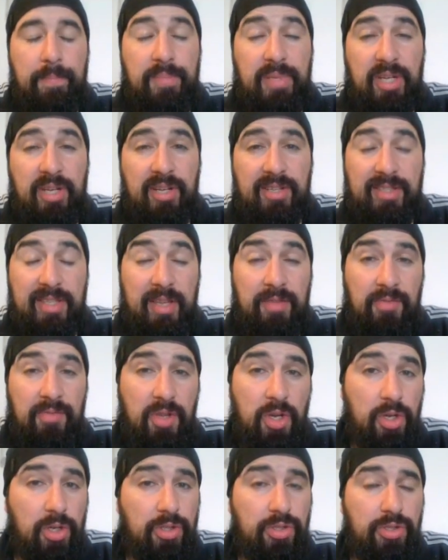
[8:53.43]
Because if
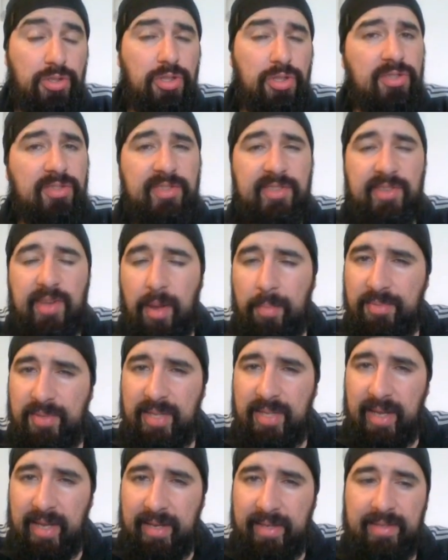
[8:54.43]
you look to the top
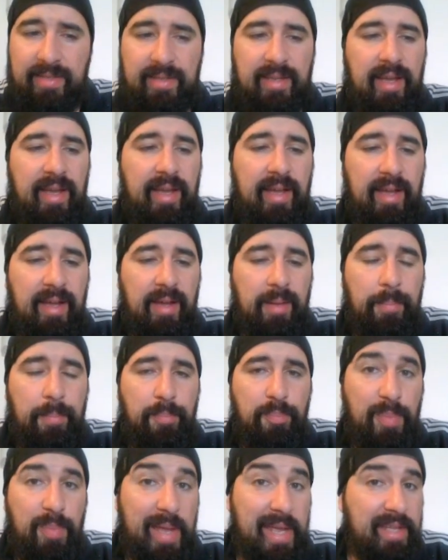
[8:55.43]
10
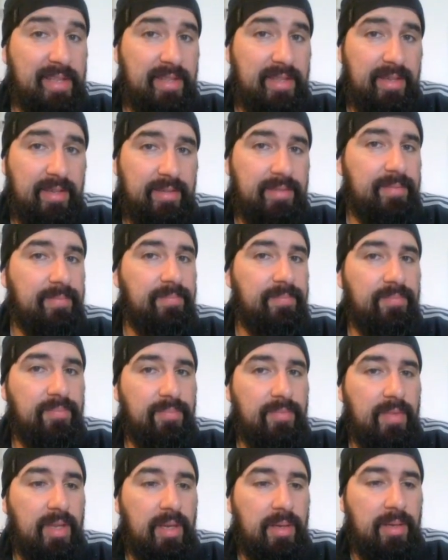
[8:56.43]
paid
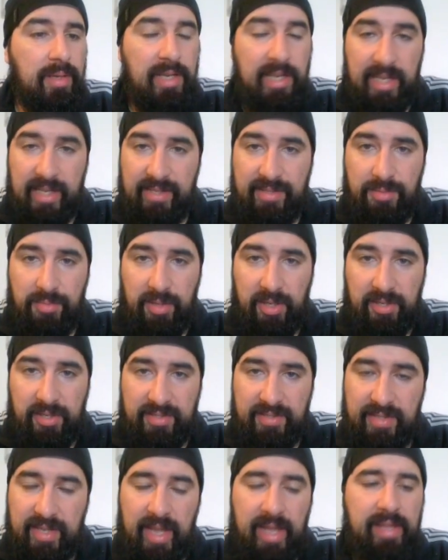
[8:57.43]
list, we're
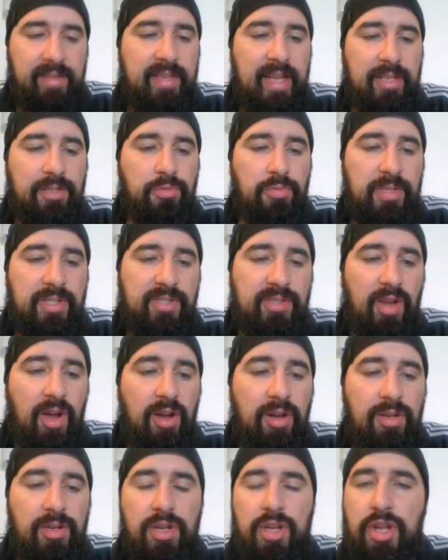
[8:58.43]
gonna say, that we
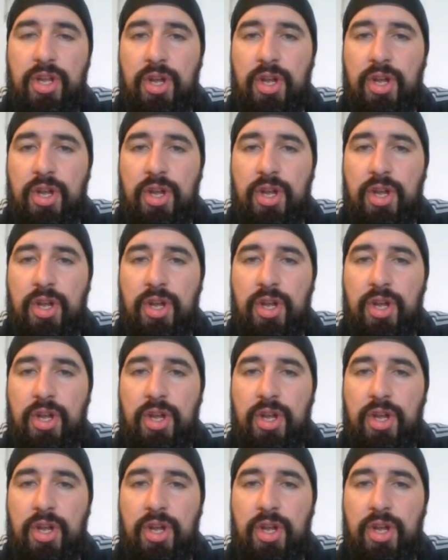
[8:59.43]
saw,